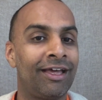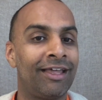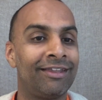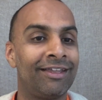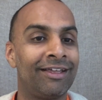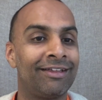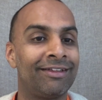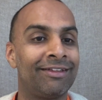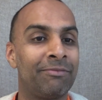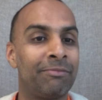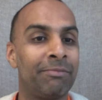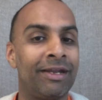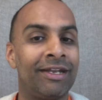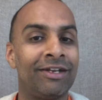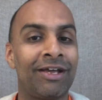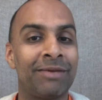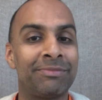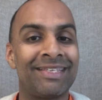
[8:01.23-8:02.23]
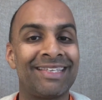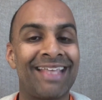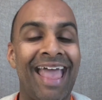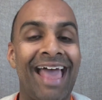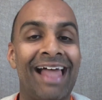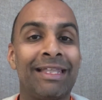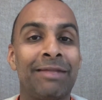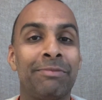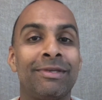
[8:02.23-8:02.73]
And many times there's
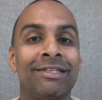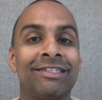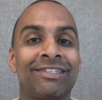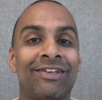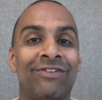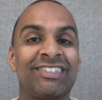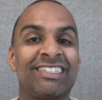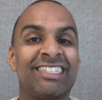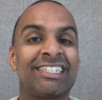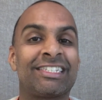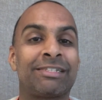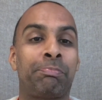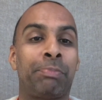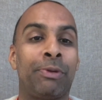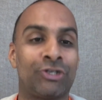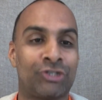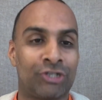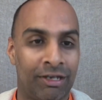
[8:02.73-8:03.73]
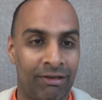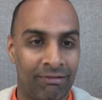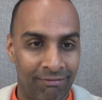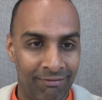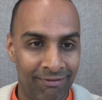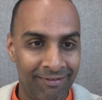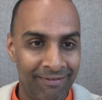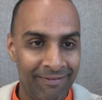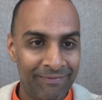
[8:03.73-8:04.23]
elements of suspicion,
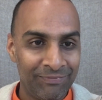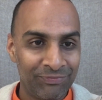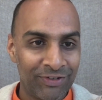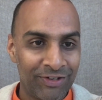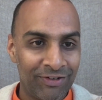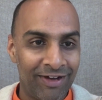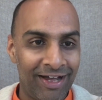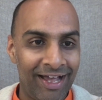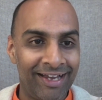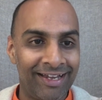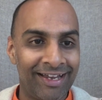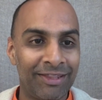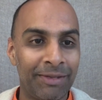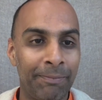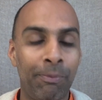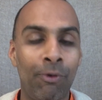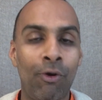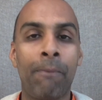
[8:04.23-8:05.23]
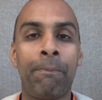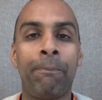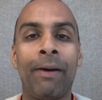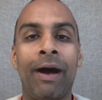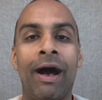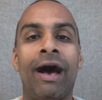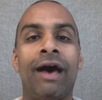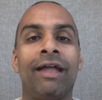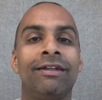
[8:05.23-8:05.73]
right? And the poor
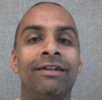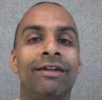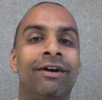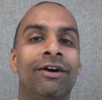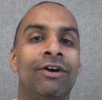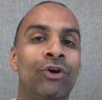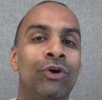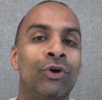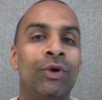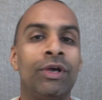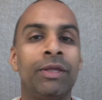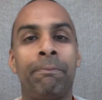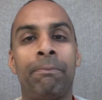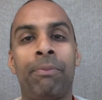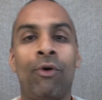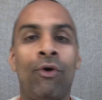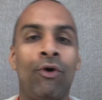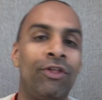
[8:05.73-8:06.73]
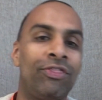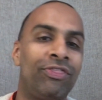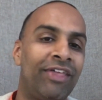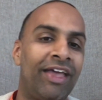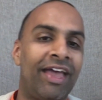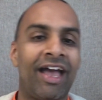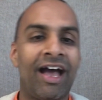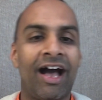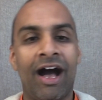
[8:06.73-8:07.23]
partner who had poured
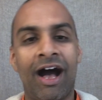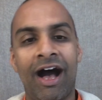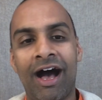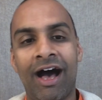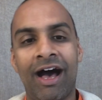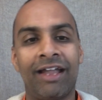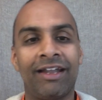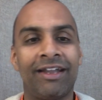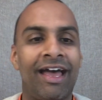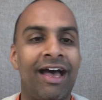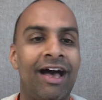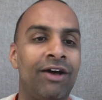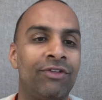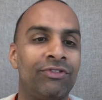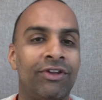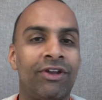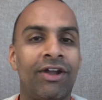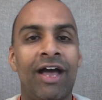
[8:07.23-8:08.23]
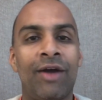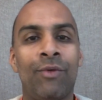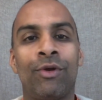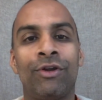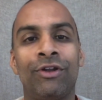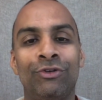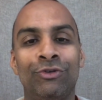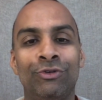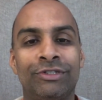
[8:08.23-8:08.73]
their heart out that I
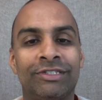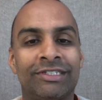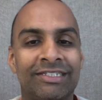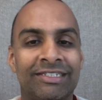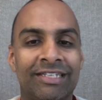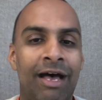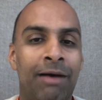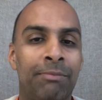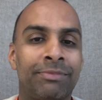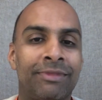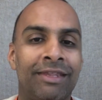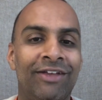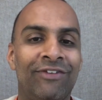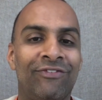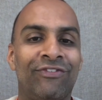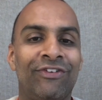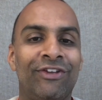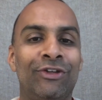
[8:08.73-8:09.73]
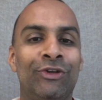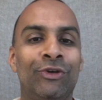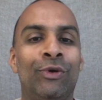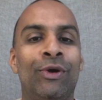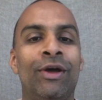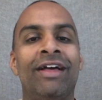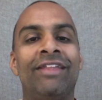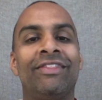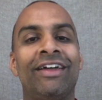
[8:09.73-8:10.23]
want to do something for
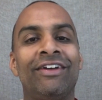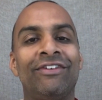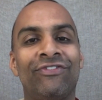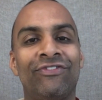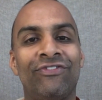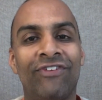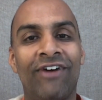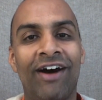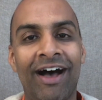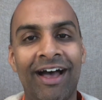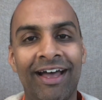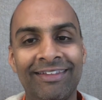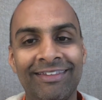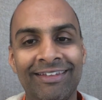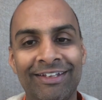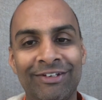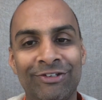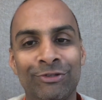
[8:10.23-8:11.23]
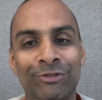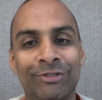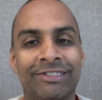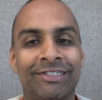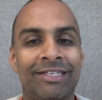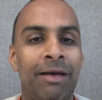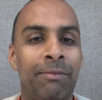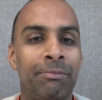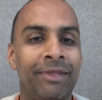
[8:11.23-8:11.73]
you, they finally do
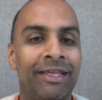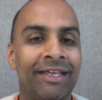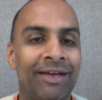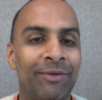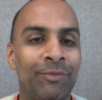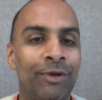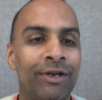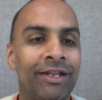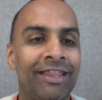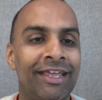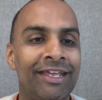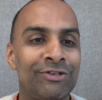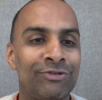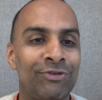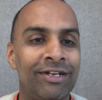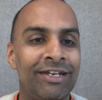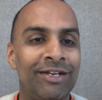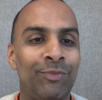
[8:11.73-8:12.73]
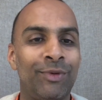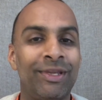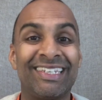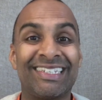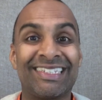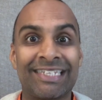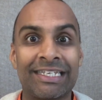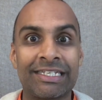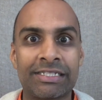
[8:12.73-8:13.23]
something. And what are they treated
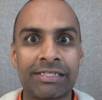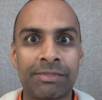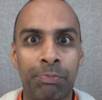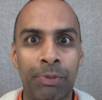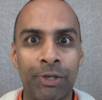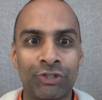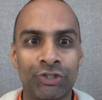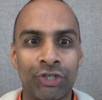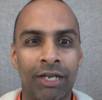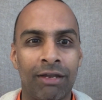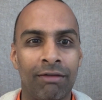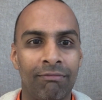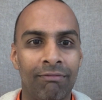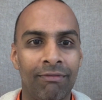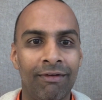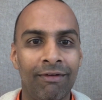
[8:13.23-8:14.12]
with? Suspicion.